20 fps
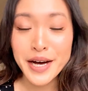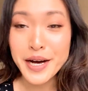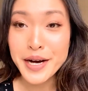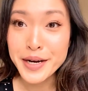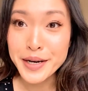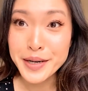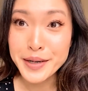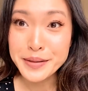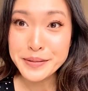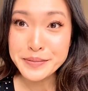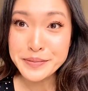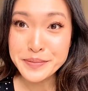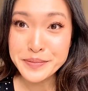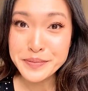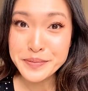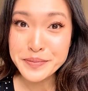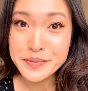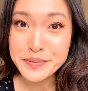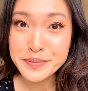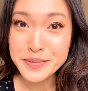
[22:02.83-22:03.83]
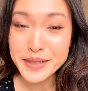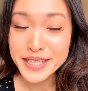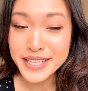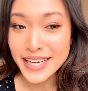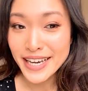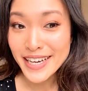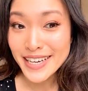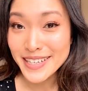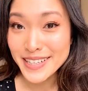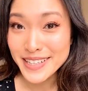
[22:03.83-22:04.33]
But
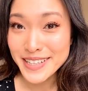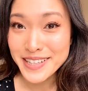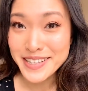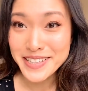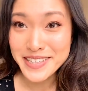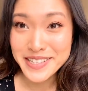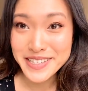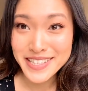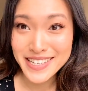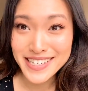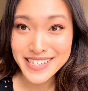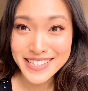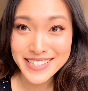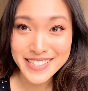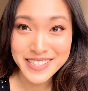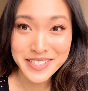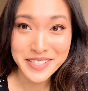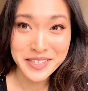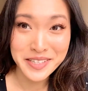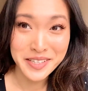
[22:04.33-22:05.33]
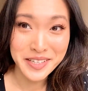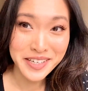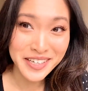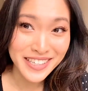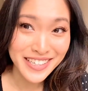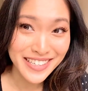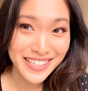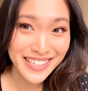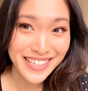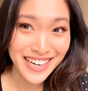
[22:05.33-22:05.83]
yeah, this is the
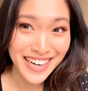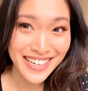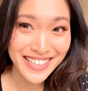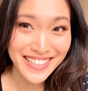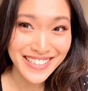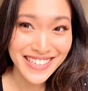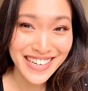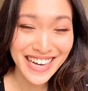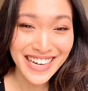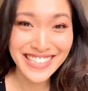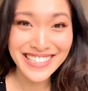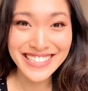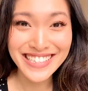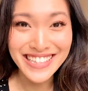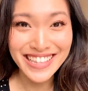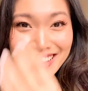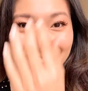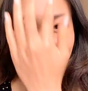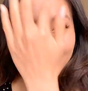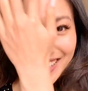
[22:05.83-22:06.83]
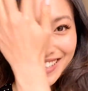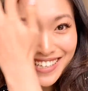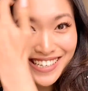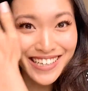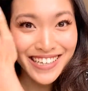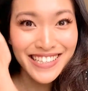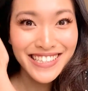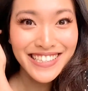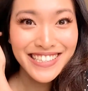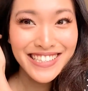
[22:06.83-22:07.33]
look. How do you guys like
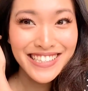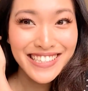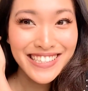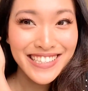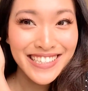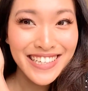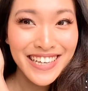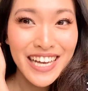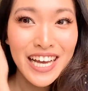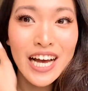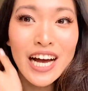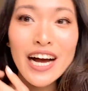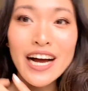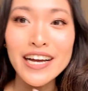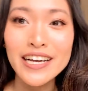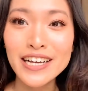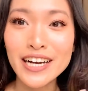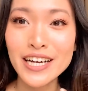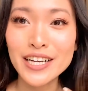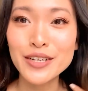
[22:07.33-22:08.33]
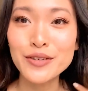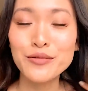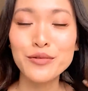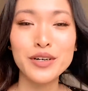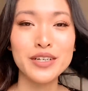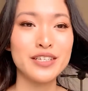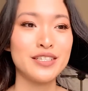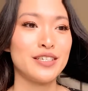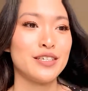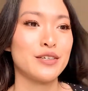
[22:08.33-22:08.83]
it? I kind of
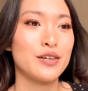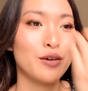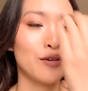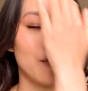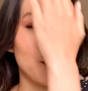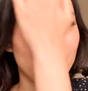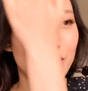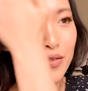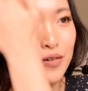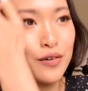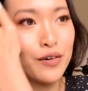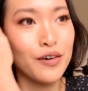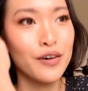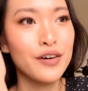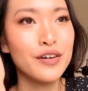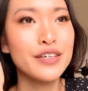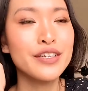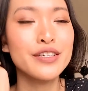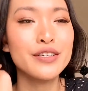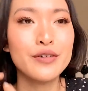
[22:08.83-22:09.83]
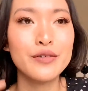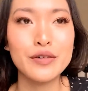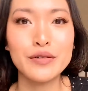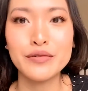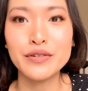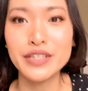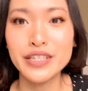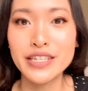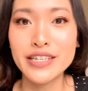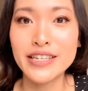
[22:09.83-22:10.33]
wanted to go for, you know, a
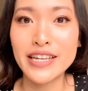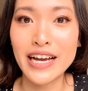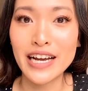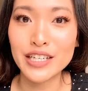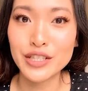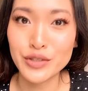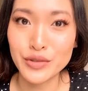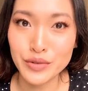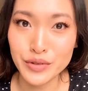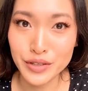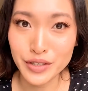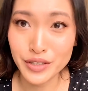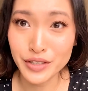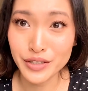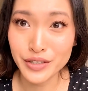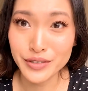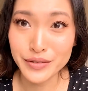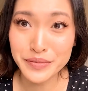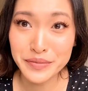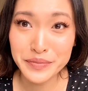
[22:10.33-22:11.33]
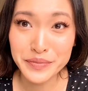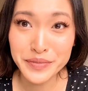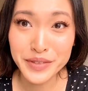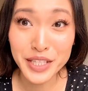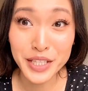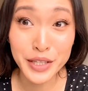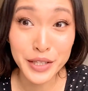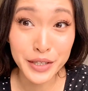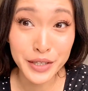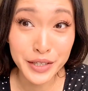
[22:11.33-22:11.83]
really natural
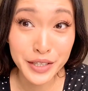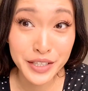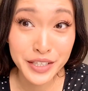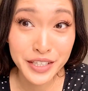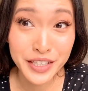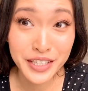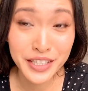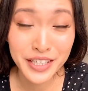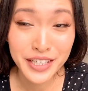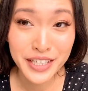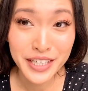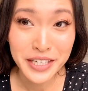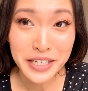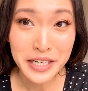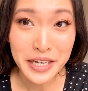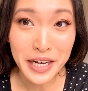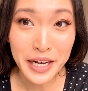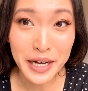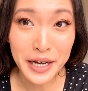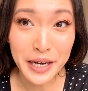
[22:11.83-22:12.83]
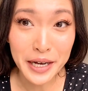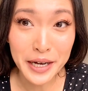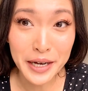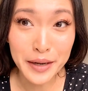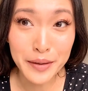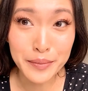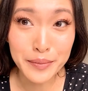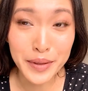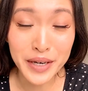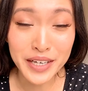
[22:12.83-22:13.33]
look.
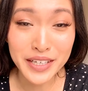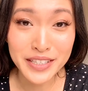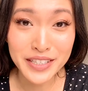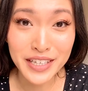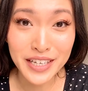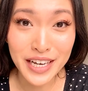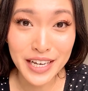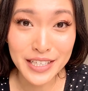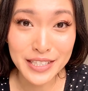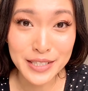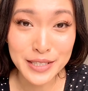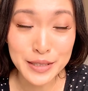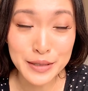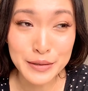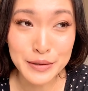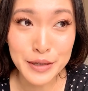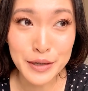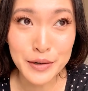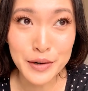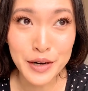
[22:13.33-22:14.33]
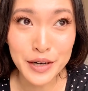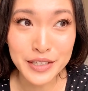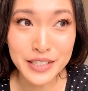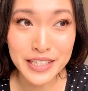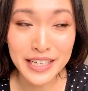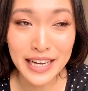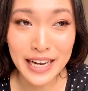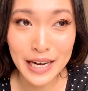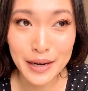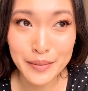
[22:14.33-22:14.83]
But as you know,
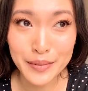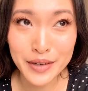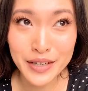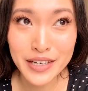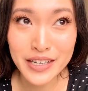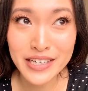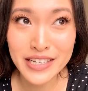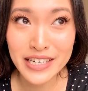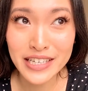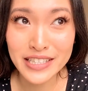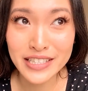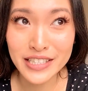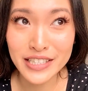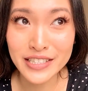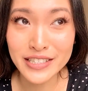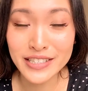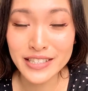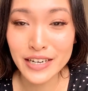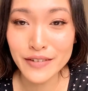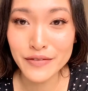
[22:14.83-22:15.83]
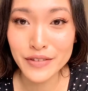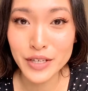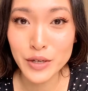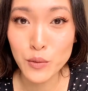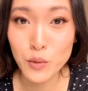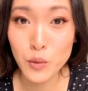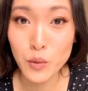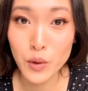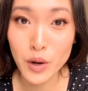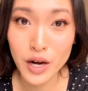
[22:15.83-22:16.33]
on camera, it does definitely
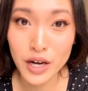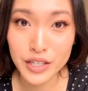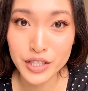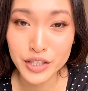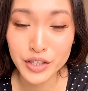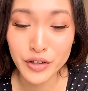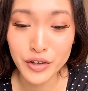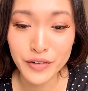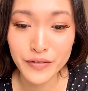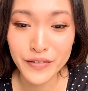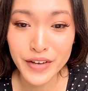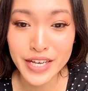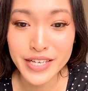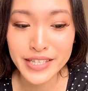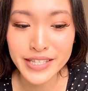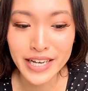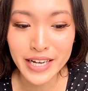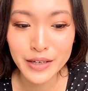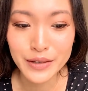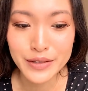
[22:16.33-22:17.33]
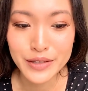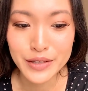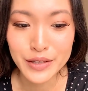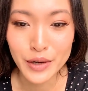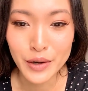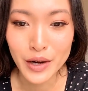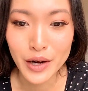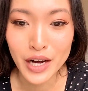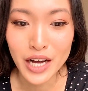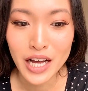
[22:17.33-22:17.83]
wash your face out.
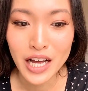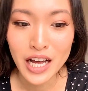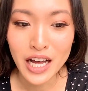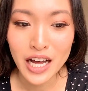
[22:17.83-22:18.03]
So